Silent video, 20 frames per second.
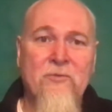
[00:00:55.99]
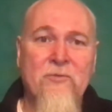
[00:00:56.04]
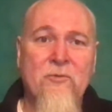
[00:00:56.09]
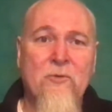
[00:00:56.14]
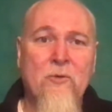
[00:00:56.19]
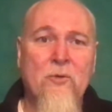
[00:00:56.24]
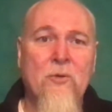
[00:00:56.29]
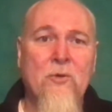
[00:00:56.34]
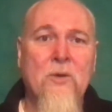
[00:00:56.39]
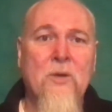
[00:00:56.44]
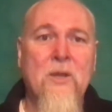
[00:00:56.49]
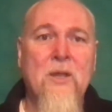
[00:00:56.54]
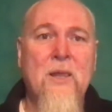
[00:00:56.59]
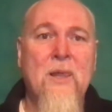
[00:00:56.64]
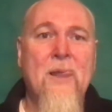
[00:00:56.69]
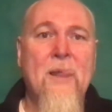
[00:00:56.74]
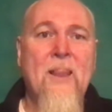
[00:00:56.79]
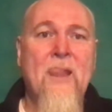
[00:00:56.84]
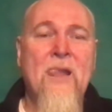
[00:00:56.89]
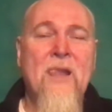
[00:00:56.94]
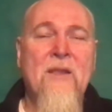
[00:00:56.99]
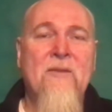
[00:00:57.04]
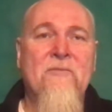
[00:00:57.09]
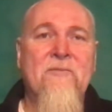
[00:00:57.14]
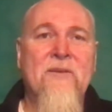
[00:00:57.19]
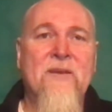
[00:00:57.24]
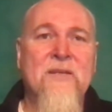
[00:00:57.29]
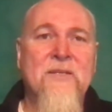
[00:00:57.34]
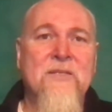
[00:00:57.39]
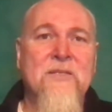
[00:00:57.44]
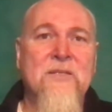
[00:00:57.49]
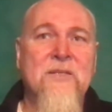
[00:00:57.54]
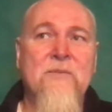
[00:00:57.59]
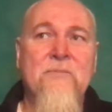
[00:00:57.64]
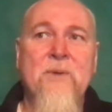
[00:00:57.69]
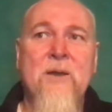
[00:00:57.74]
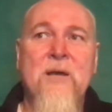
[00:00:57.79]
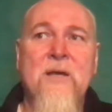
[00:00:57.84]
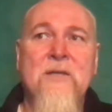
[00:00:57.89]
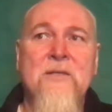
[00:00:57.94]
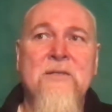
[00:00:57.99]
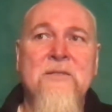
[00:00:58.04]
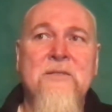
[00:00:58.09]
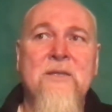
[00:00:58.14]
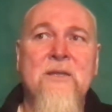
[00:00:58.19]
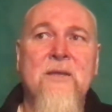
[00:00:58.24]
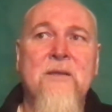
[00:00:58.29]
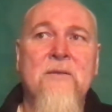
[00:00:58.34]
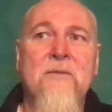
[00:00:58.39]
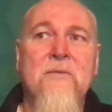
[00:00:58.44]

4 fasts in the past,